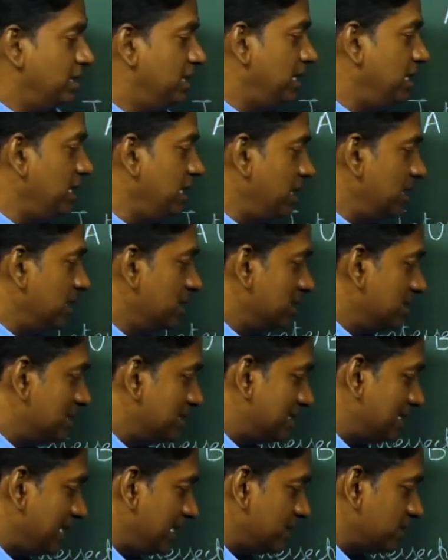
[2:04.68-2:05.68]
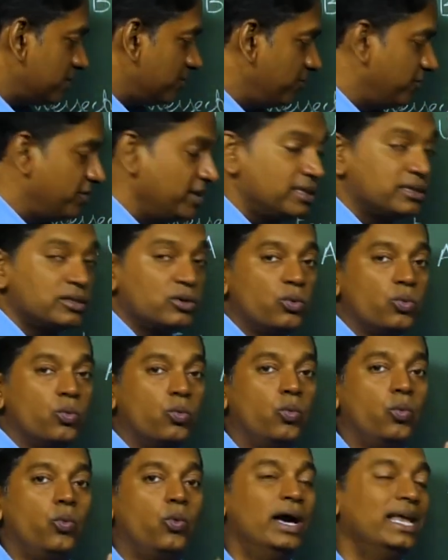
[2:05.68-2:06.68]
the set with
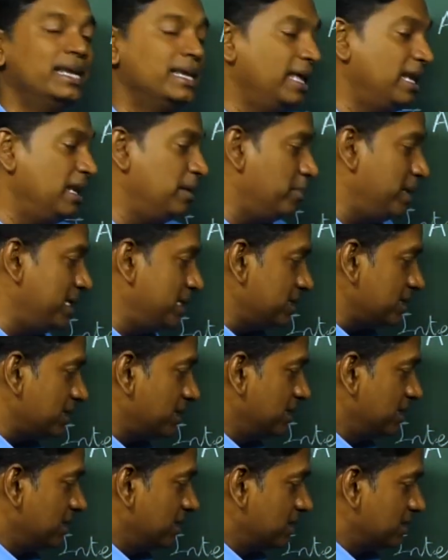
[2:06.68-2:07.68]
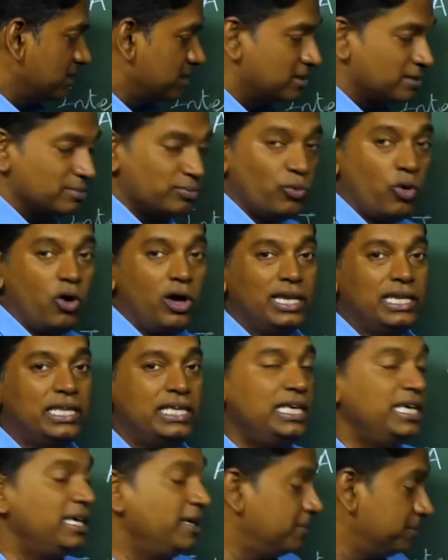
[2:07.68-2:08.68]
one element small
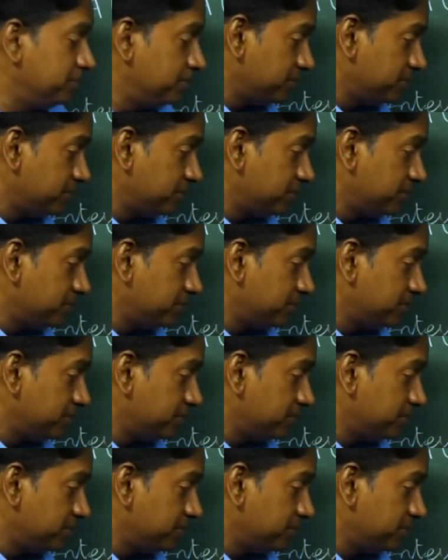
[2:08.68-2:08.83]
e.